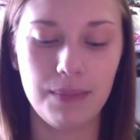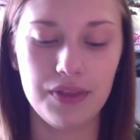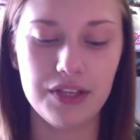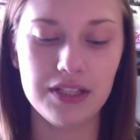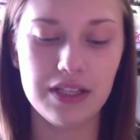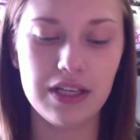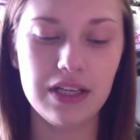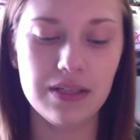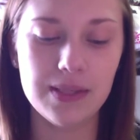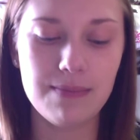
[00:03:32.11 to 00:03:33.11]
But this
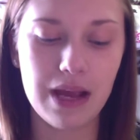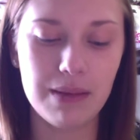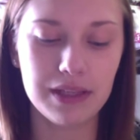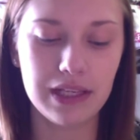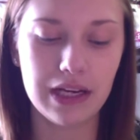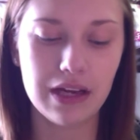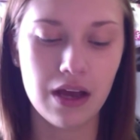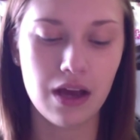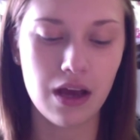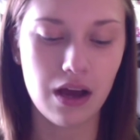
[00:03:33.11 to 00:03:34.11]
is the Maybelline
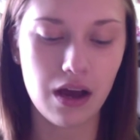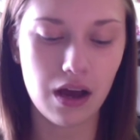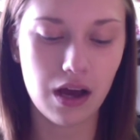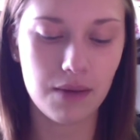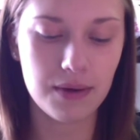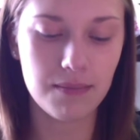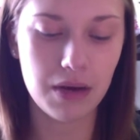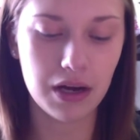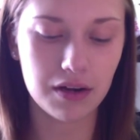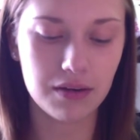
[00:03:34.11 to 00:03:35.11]

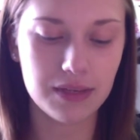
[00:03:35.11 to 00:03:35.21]
Modern